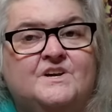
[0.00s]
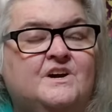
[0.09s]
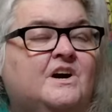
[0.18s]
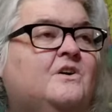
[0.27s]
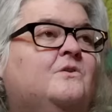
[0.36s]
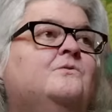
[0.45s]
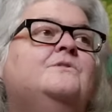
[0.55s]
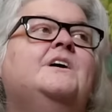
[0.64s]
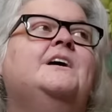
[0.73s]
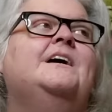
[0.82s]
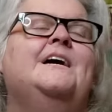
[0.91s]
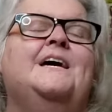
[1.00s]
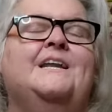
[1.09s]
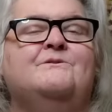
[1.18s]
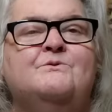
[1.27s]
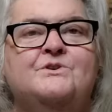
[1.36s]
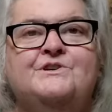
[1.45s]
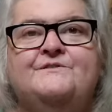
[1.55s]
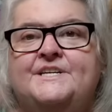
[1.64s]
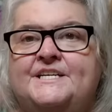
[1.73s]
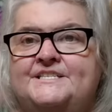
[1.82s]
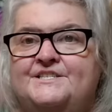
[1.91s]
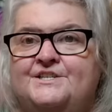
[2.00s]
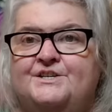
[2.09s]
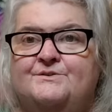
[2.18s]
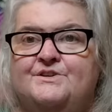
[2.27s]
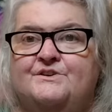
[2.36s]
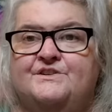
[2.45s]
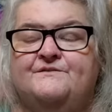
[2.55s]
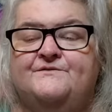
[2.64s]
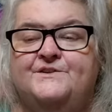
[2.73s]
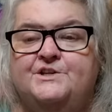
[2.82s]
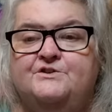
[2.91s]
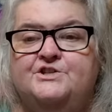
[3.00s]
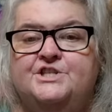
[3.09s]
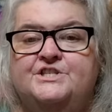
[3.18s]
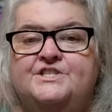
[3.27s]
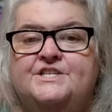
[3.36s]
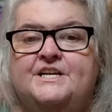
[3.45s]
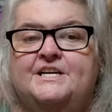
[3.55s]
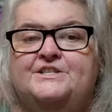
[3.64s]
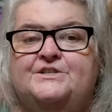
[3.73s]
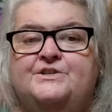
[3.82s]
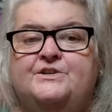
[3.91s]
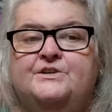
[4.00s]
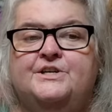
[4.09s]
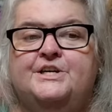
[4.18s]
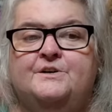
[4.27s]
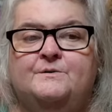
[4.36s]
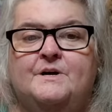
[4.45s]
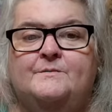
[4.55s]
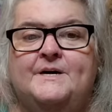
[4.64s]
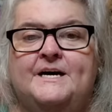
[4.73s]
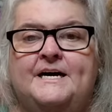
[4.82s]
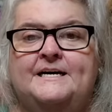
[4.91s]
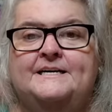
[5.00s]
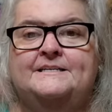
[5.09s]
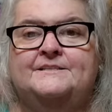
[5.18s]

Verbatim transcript: gone. And I wonder if it has to do with those infusions that I took here a while back.